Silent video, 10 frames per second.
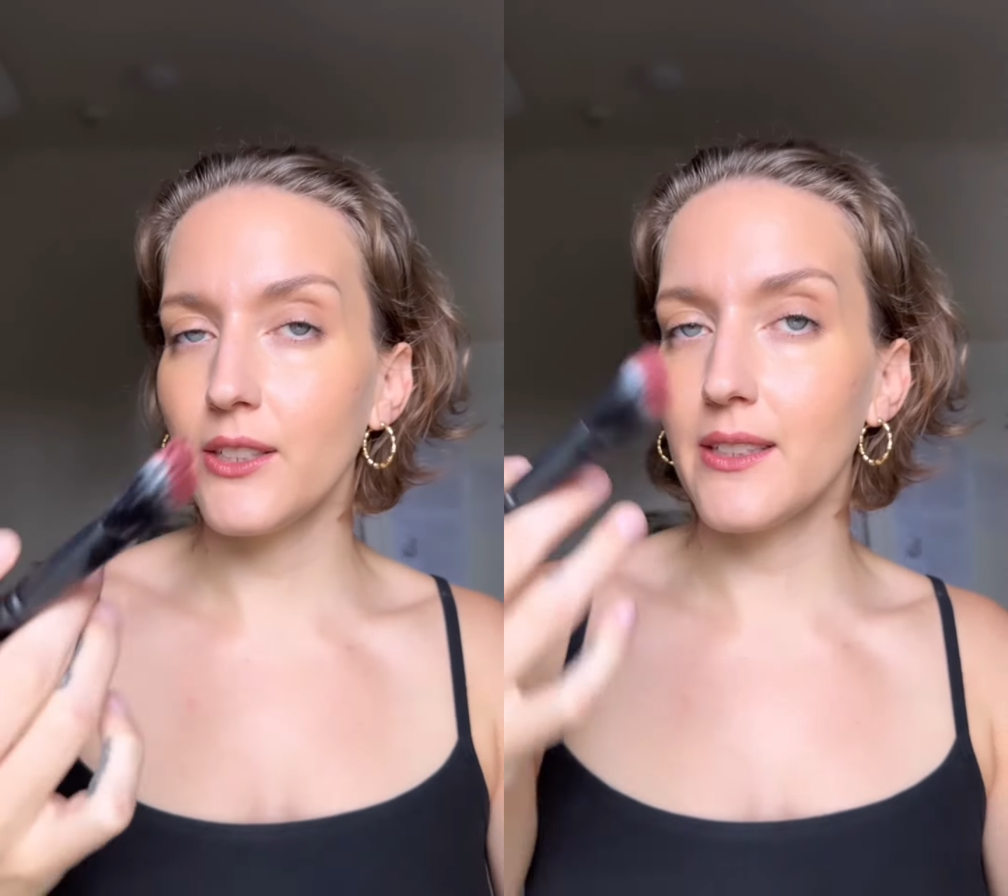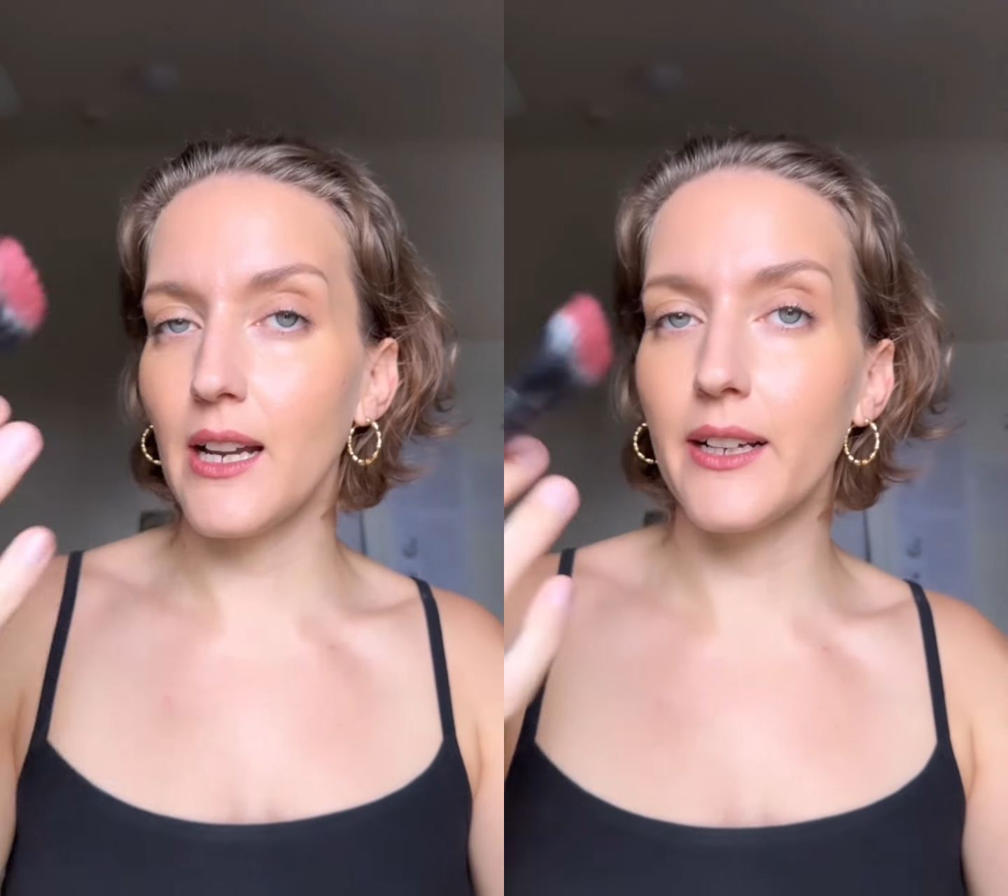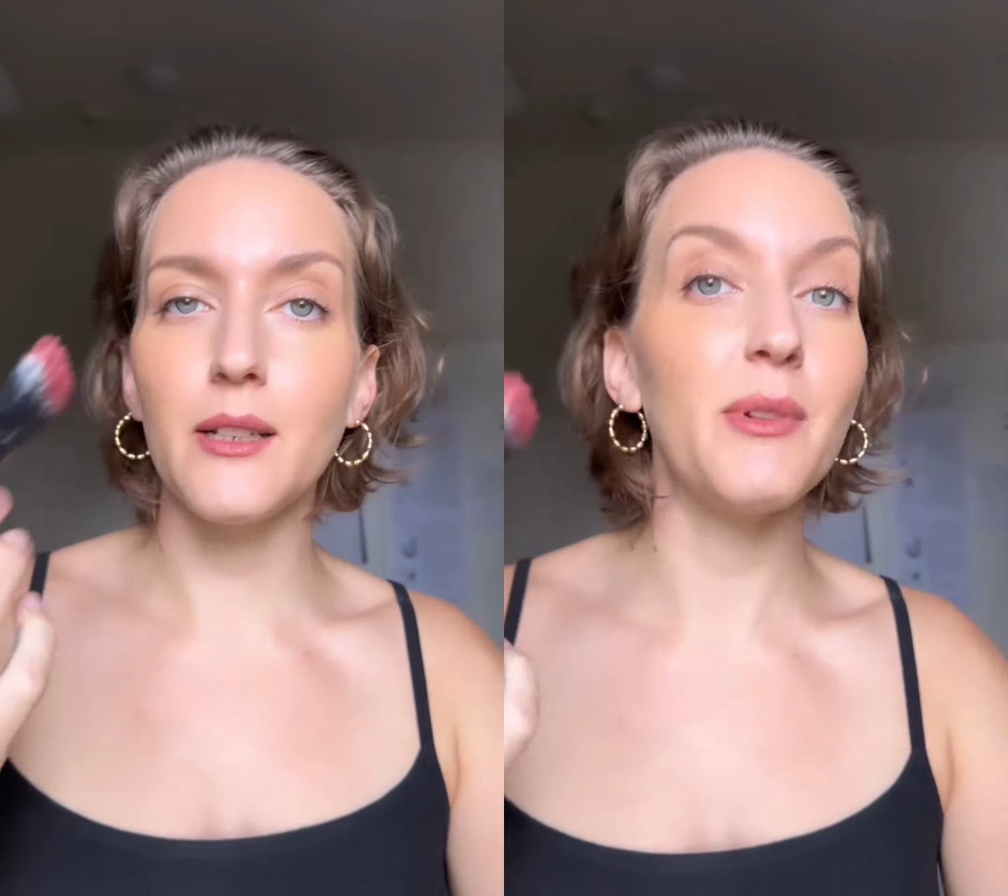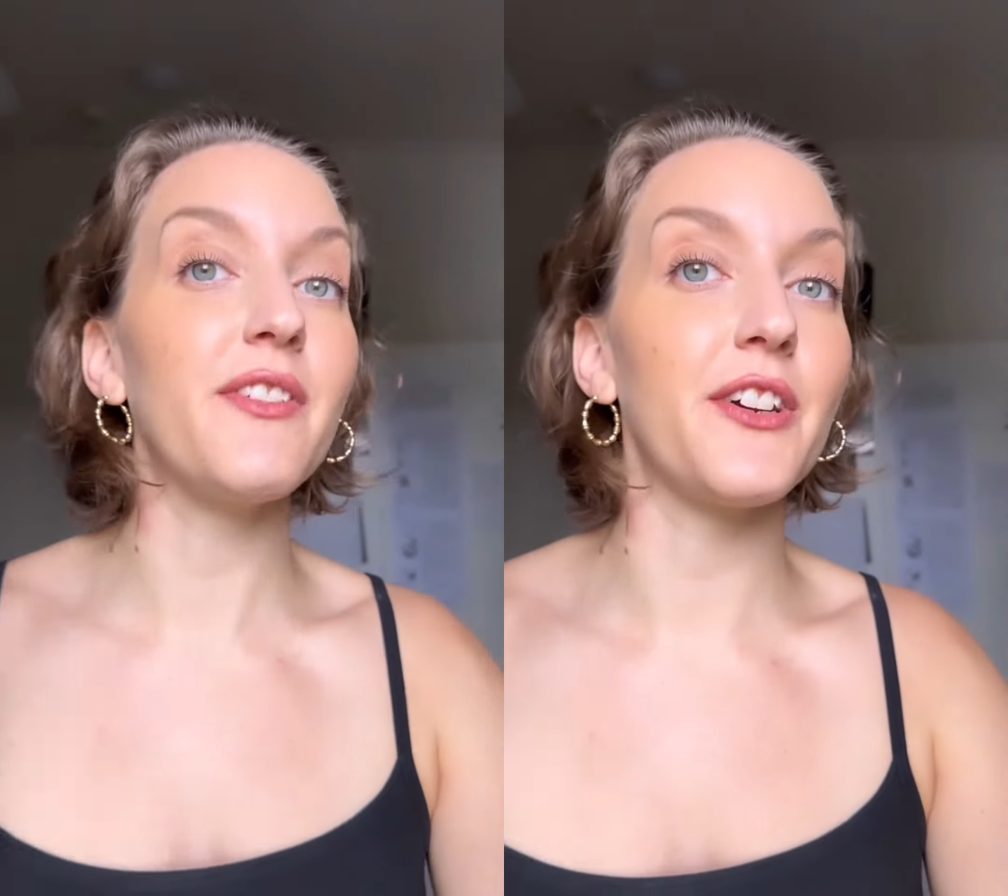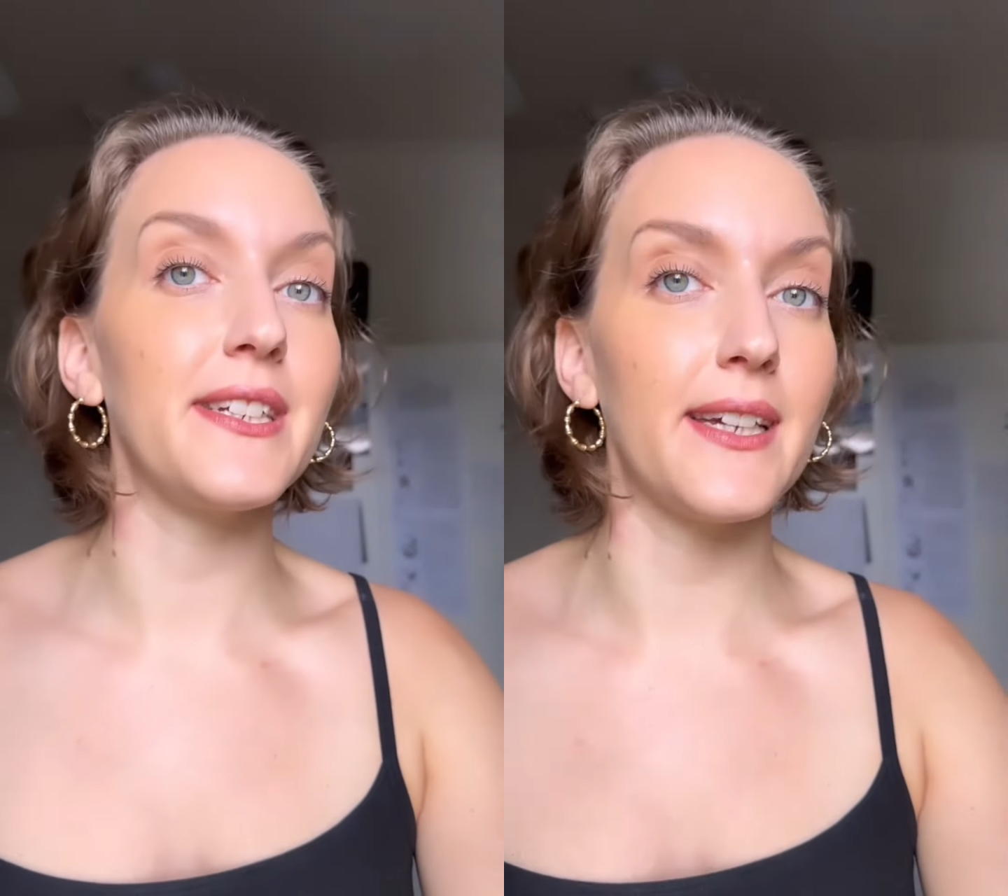It's not going to be
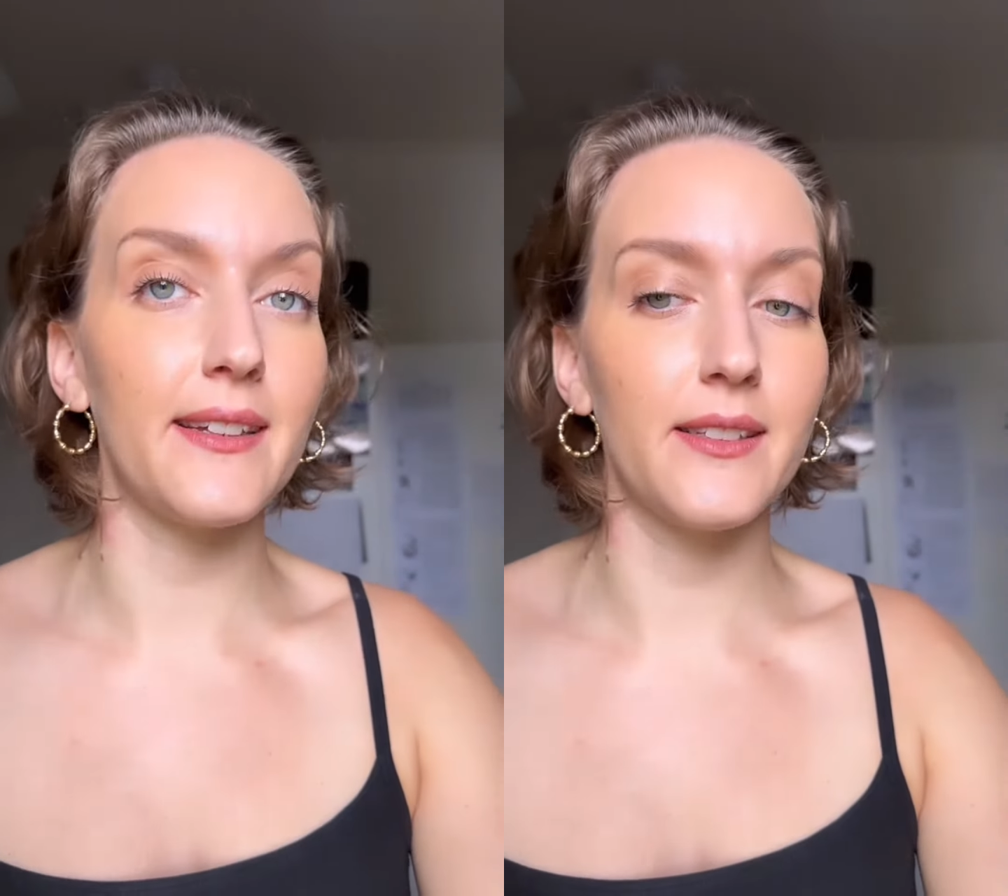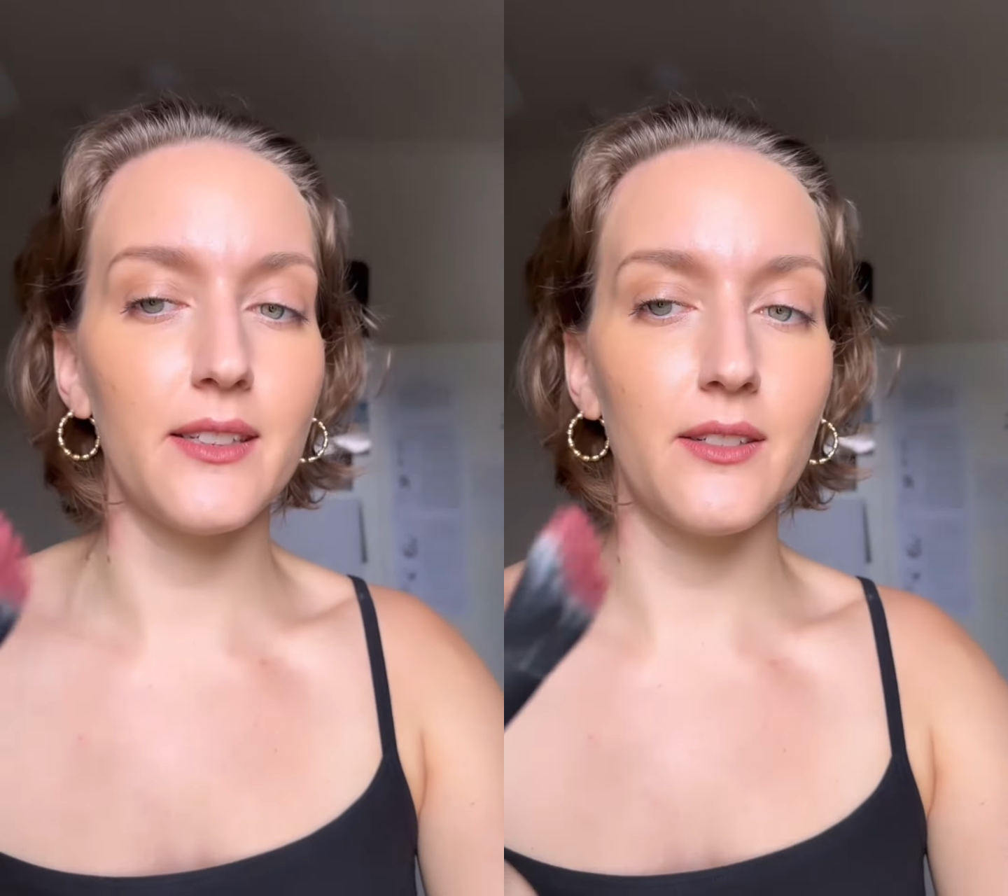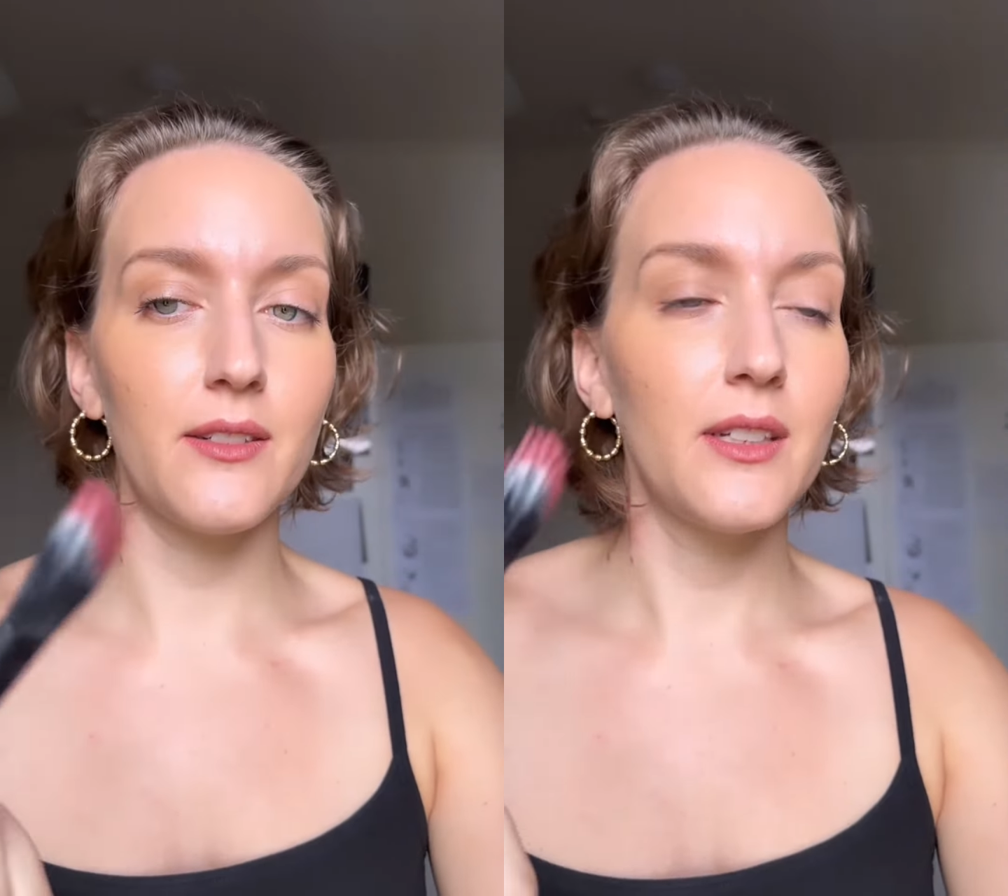very dense.